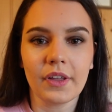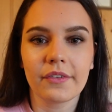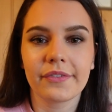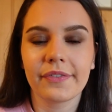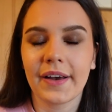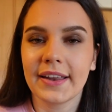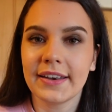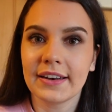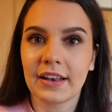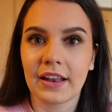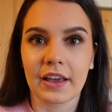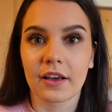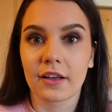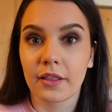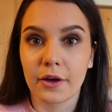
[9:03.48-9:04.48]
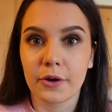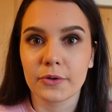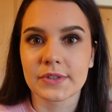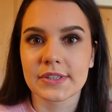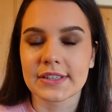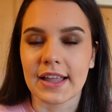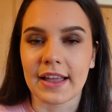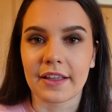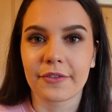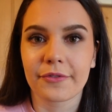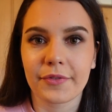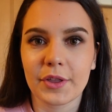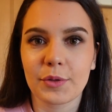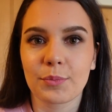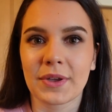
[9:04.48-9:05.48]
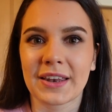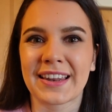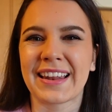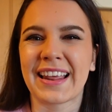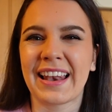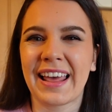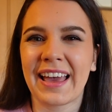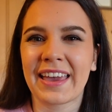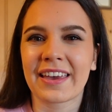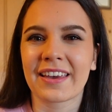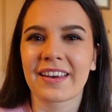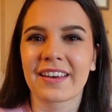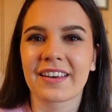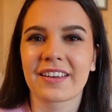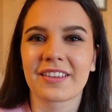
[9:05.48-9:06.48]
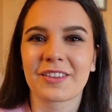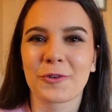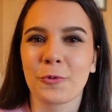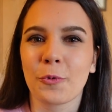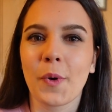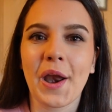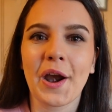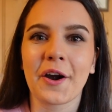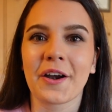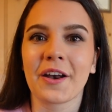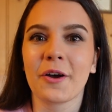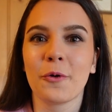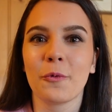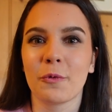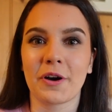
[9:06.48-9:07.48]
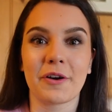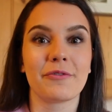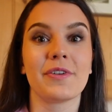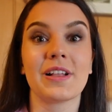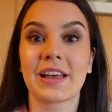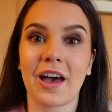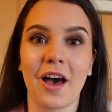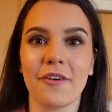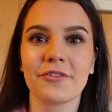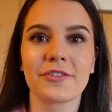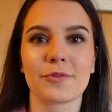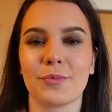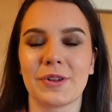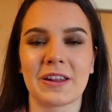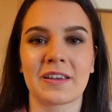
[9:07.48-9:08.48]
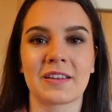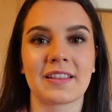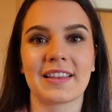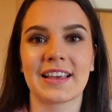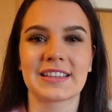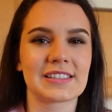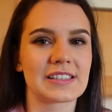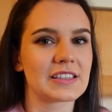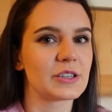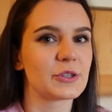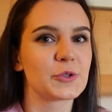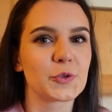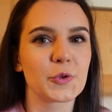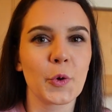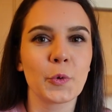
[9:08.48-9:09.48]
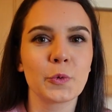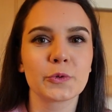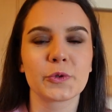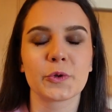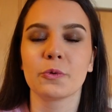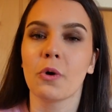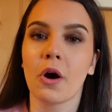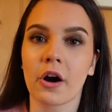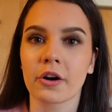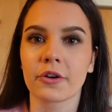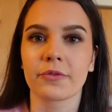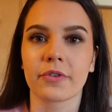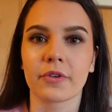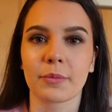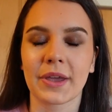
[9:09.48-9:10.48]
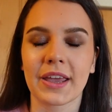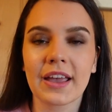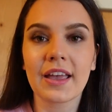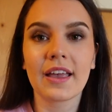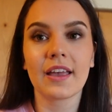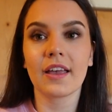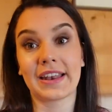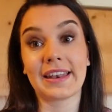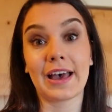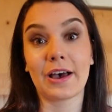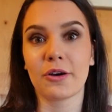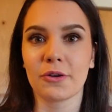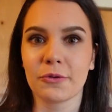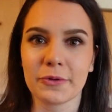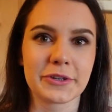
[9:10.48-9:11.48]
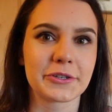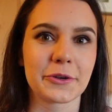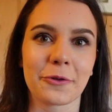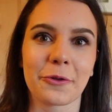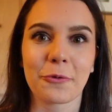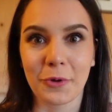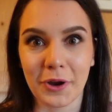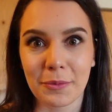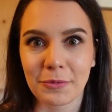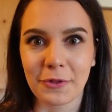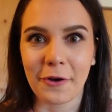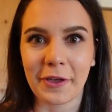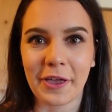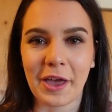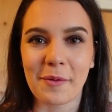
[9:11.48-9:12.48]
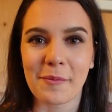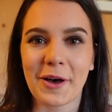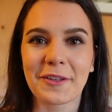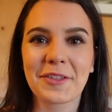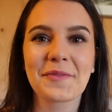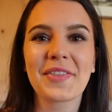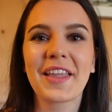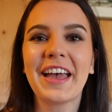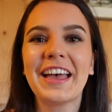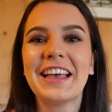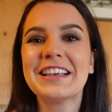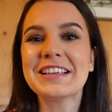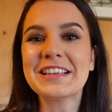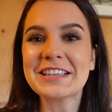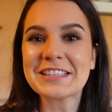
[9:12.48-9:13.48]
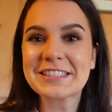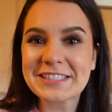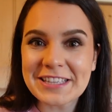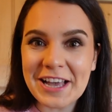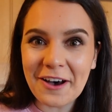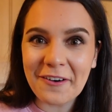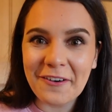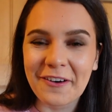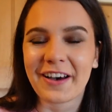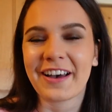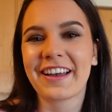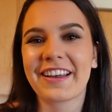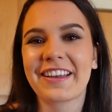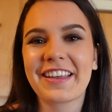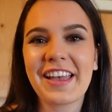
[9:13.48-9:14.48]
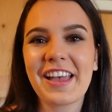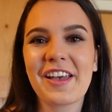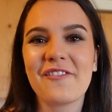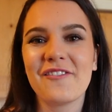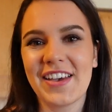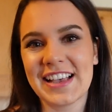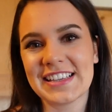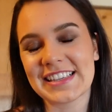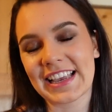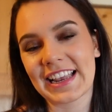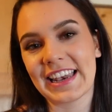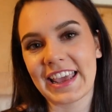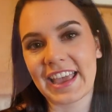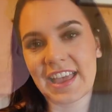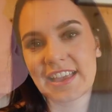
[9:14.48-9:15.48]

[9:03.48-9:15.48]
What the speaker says: finding like clothes that fit me, that I like to wear, where I feel comfortable in, that's so hard for me. And now I will show you what I'm talking about. So basically,